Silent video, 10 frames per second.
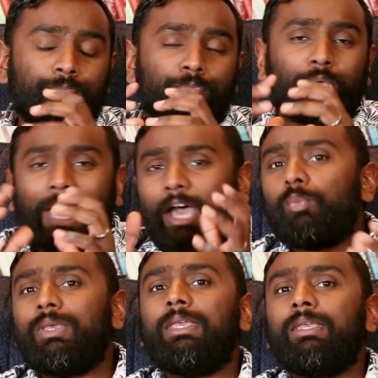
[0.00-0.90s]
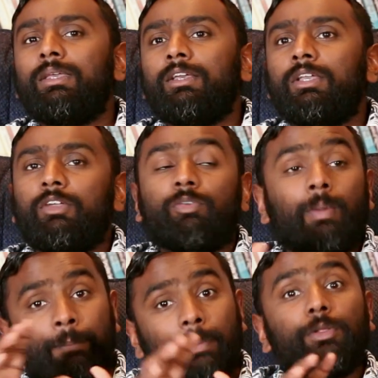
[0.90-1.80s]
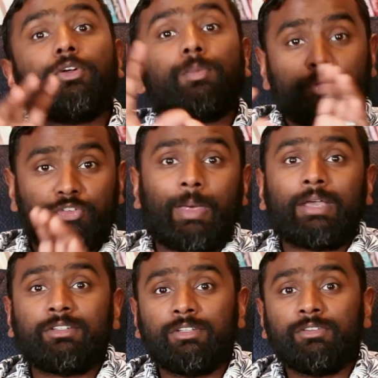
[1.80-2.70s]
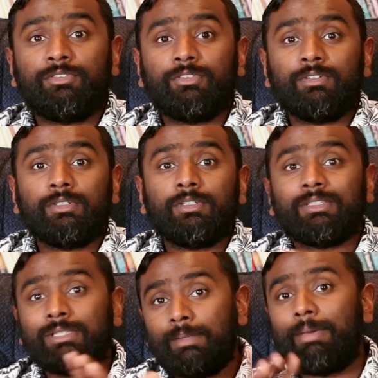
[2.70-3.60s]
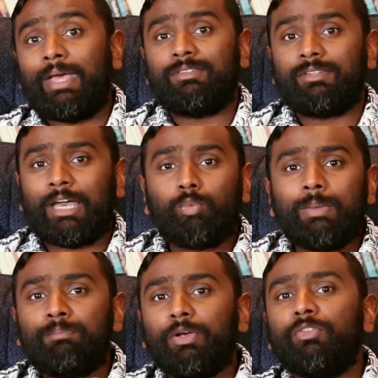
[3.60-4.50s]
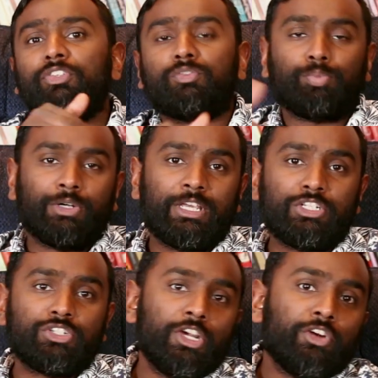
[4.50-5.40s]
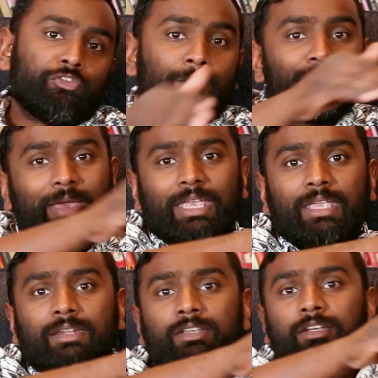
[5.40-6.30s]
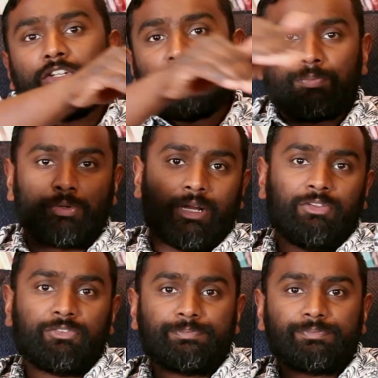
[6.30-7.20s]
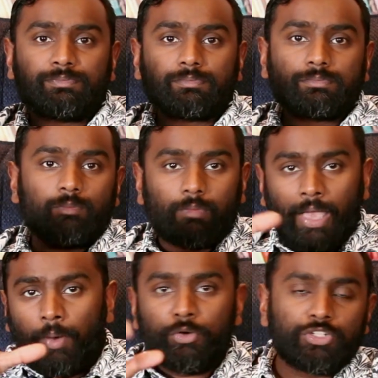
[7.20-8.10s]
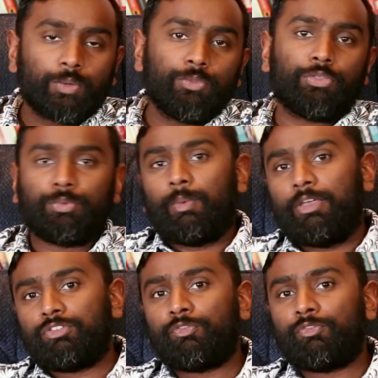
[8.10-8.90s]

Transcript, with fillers: So how do we from a biblical perspective, lament? How do we build this bridge from pain to praise? I want to share with you three ways.